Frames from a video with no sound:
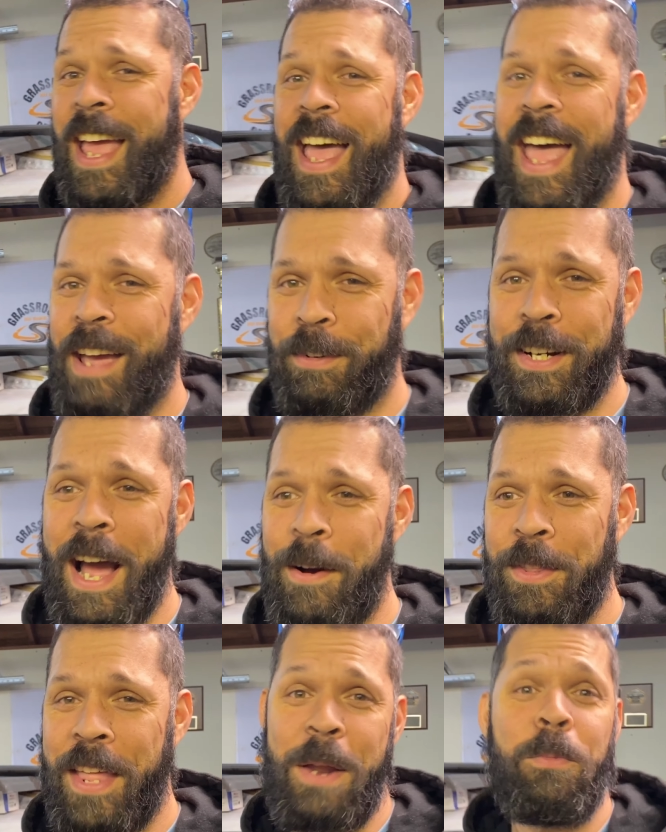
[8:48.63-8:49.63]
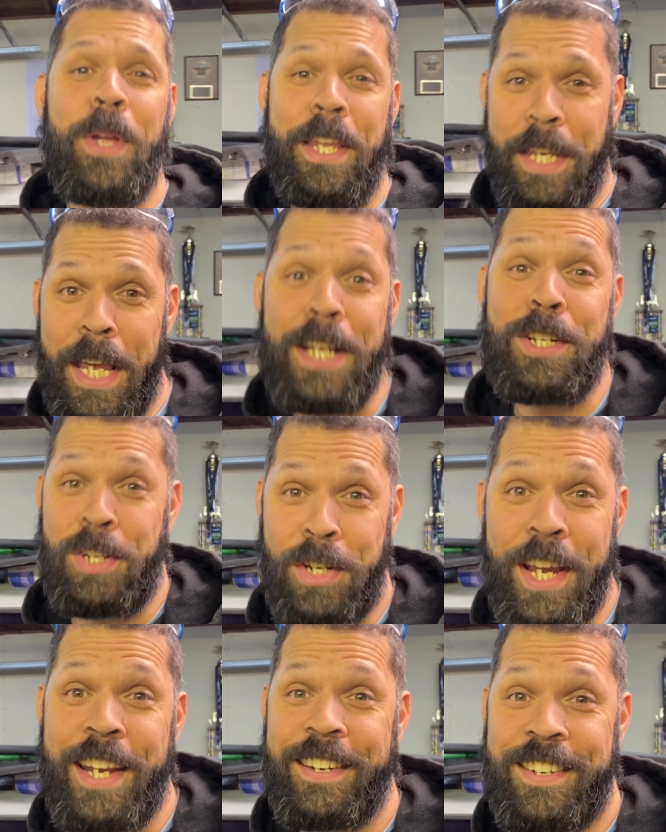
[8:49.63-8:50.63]
Every now and then we get
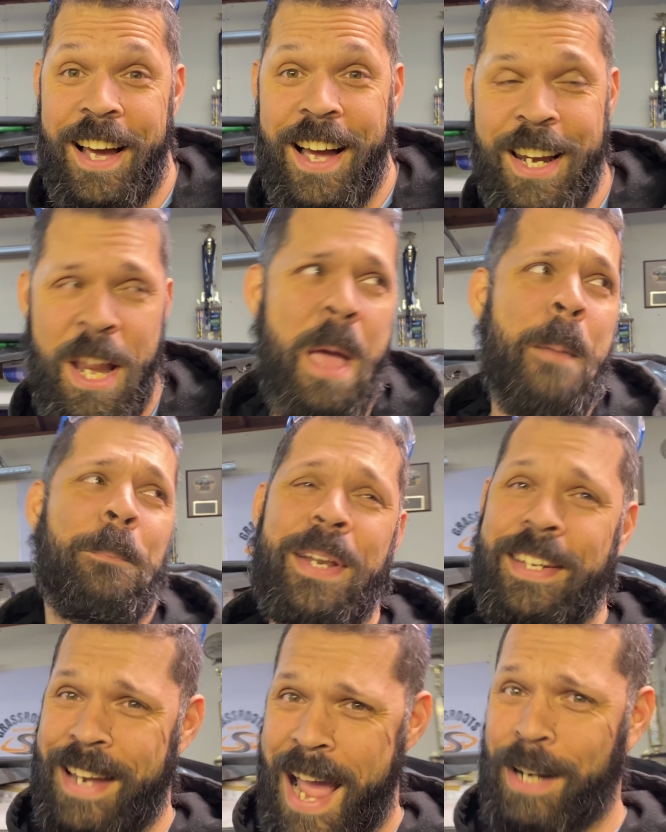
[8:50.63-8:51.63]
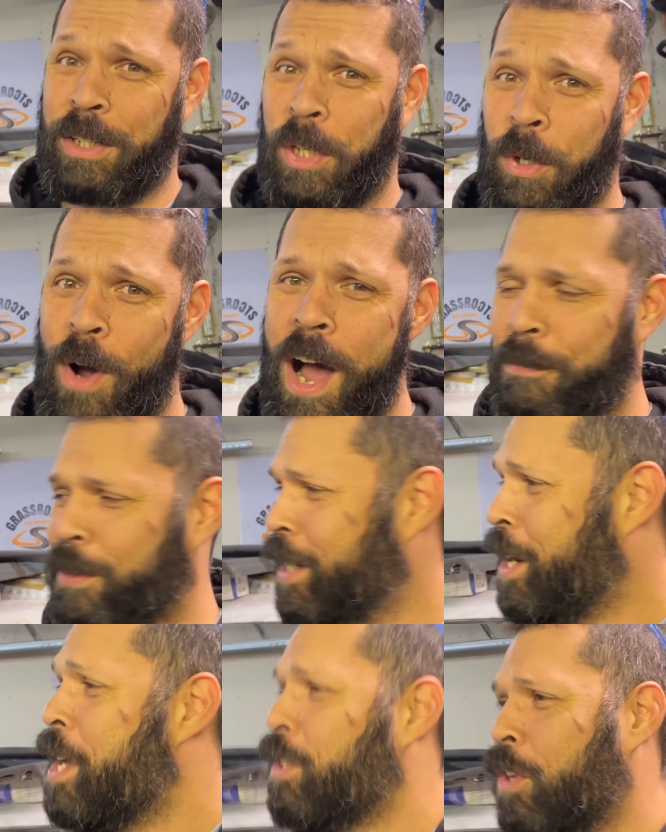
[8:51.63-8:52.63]
shit done, but not too
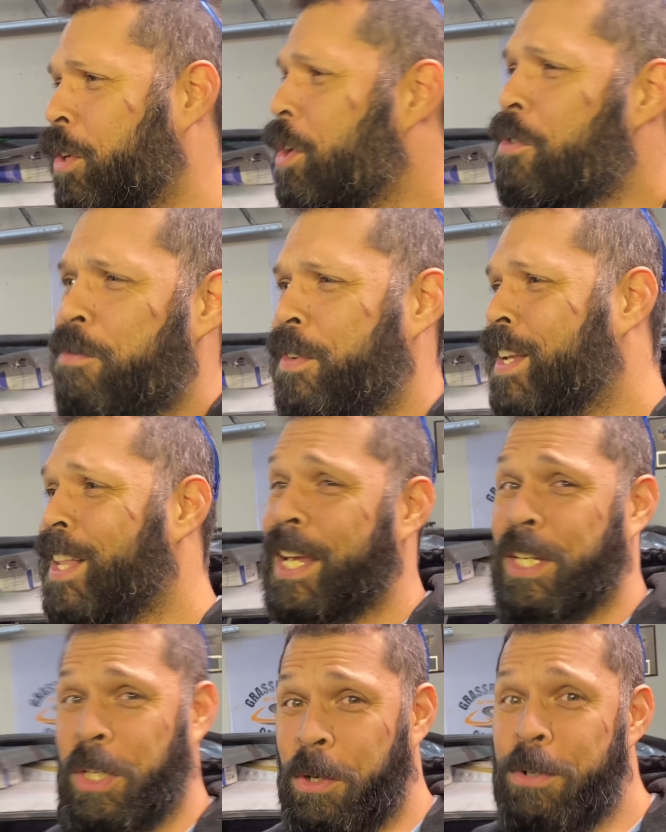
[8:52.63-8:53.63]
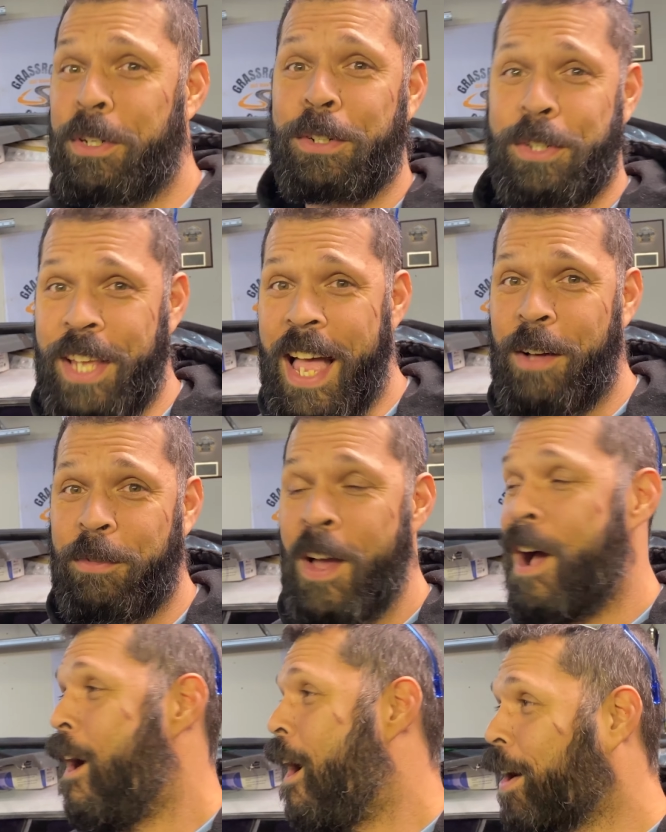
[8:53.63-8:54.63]
often, so you don't feel like you yourself
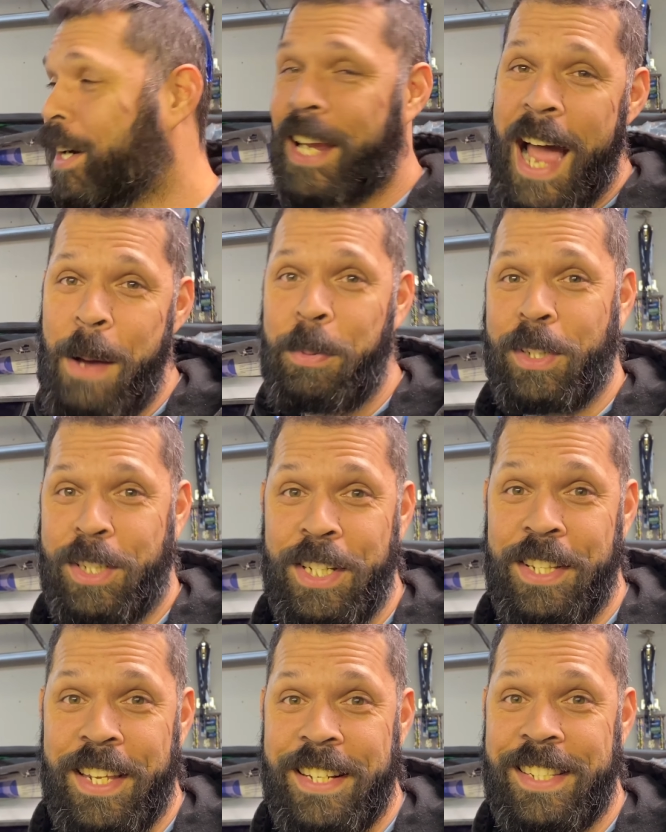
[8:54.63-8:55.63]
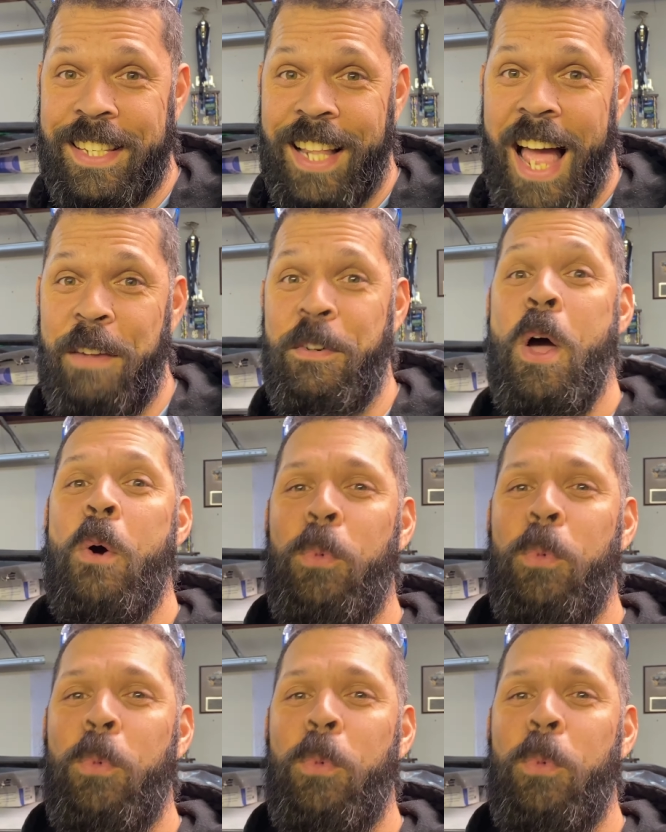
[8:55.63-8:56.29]
aren't accomplishing things in life.